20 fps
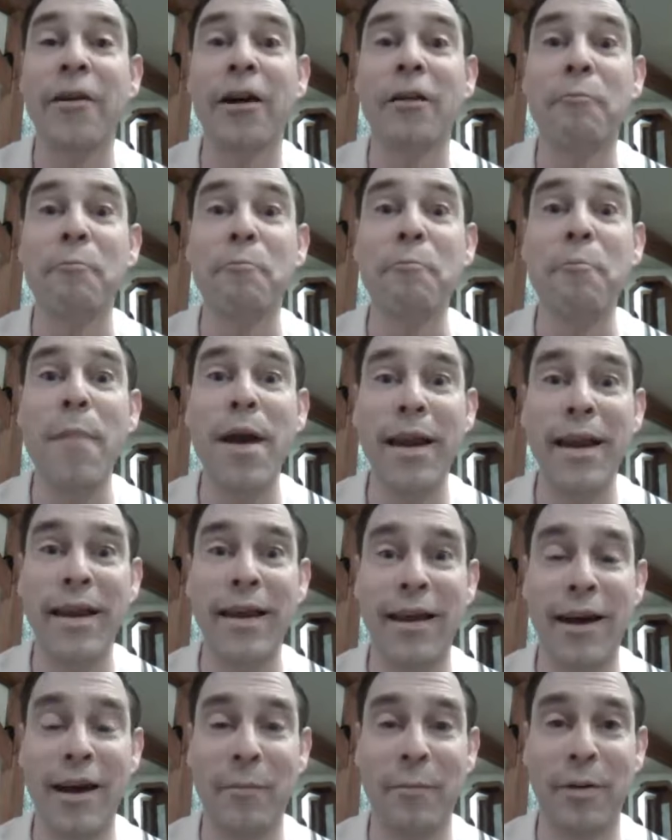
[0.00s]
There are
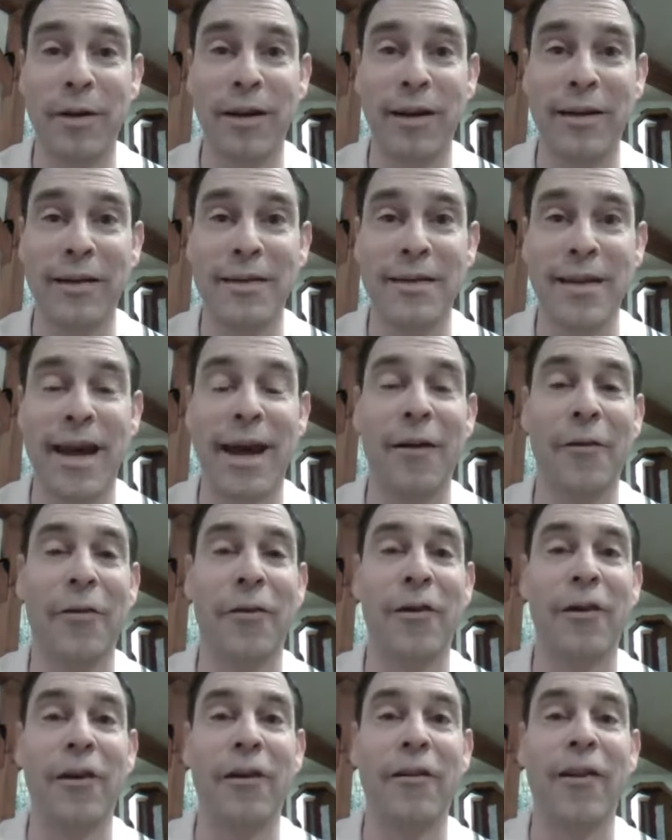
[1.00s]
many companies
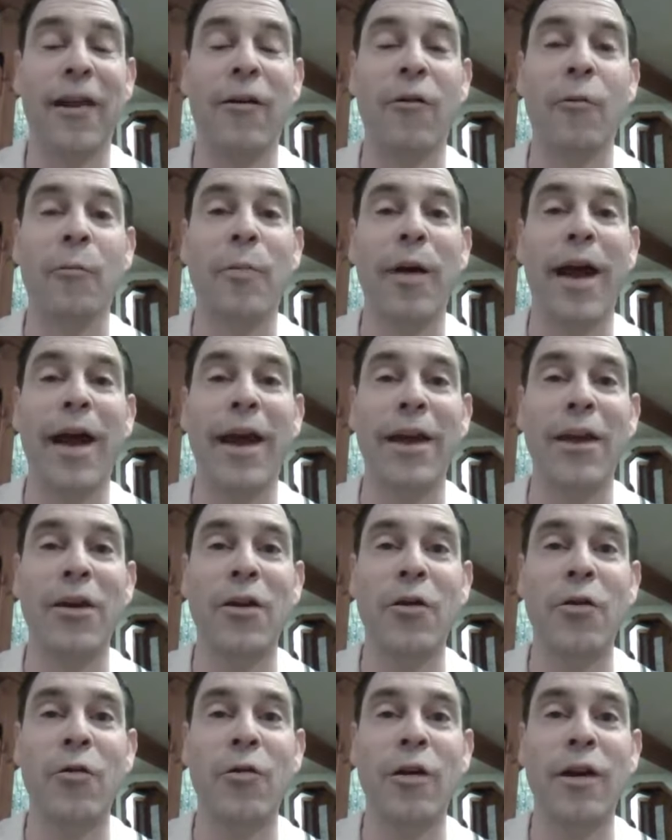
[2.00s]
out there that will pay
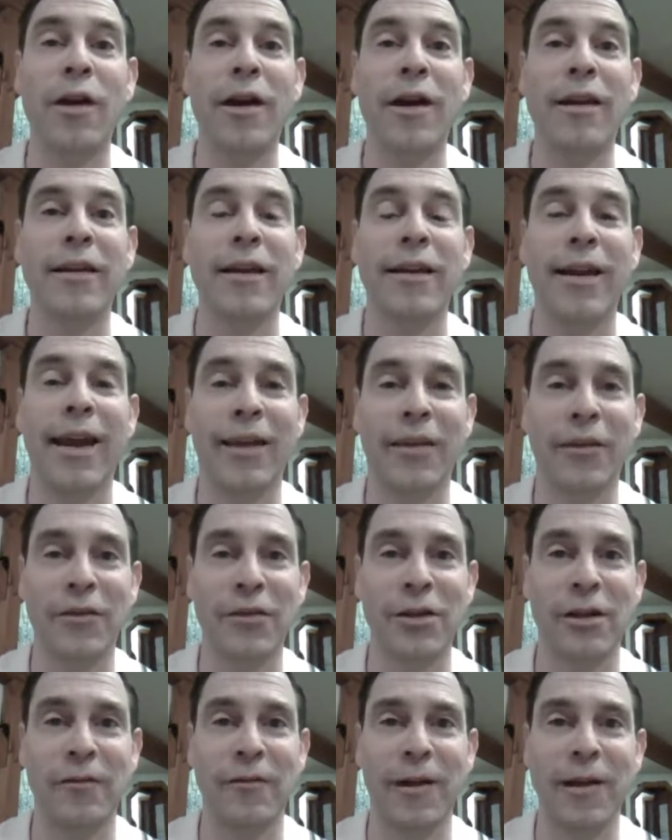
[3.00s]
you to take
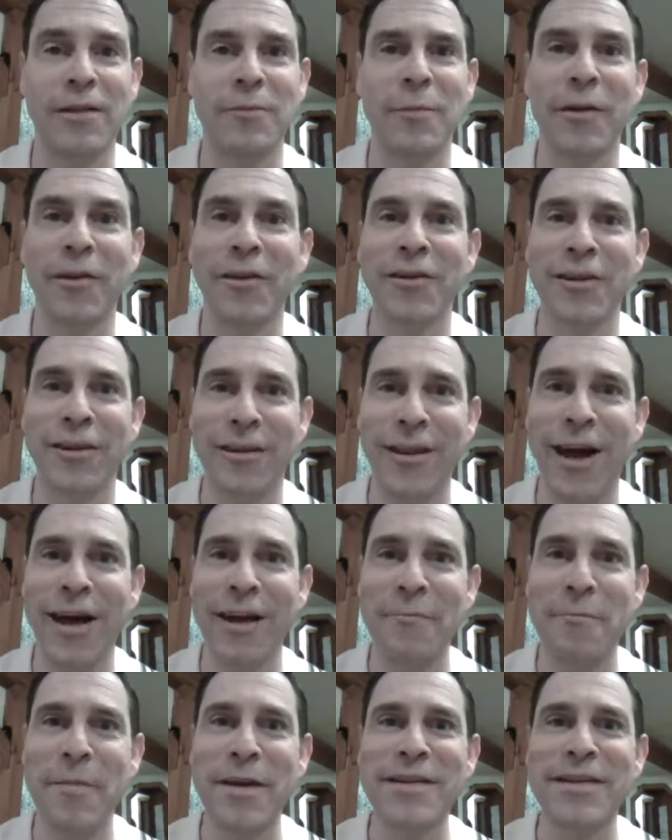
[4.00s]
their surveys, but there's a
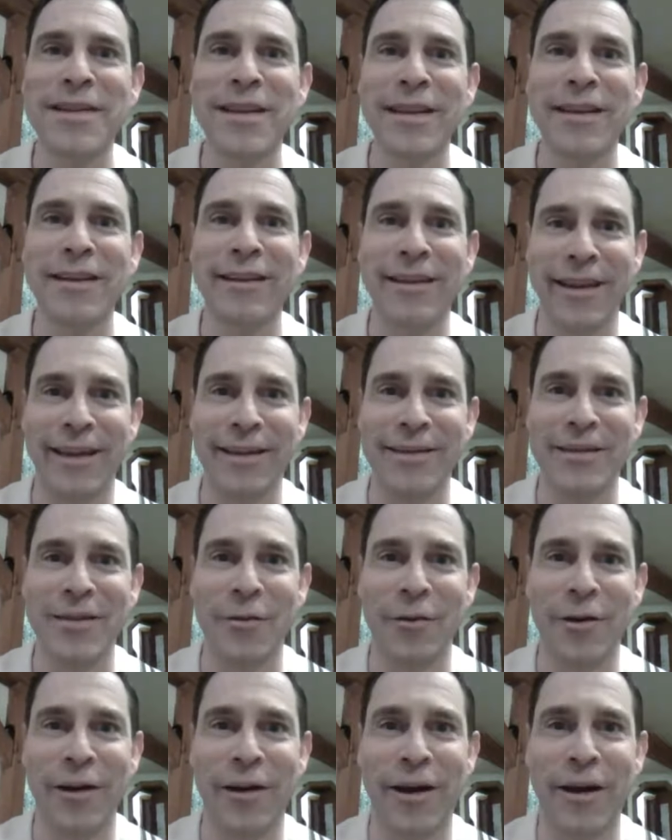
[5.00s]
lot of missing
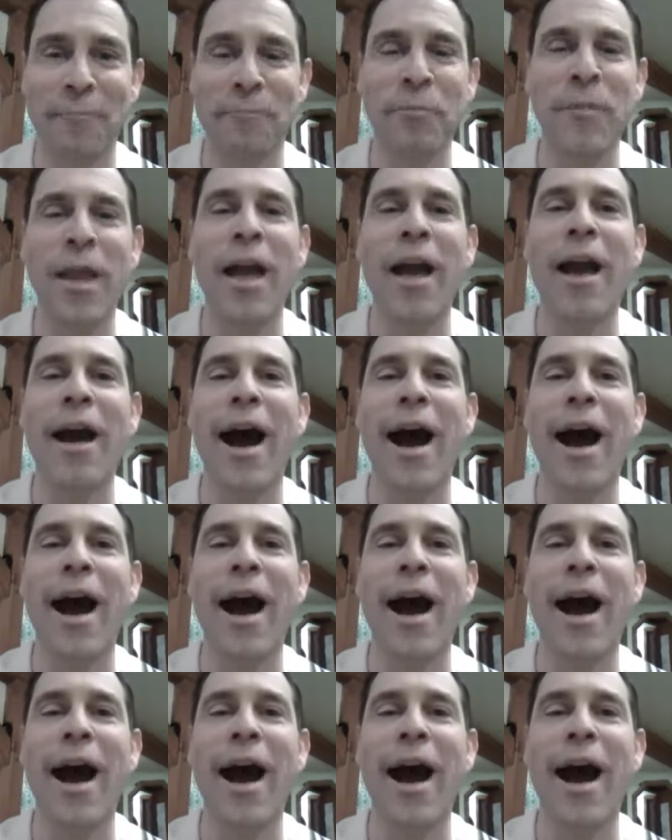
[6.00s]
links going on.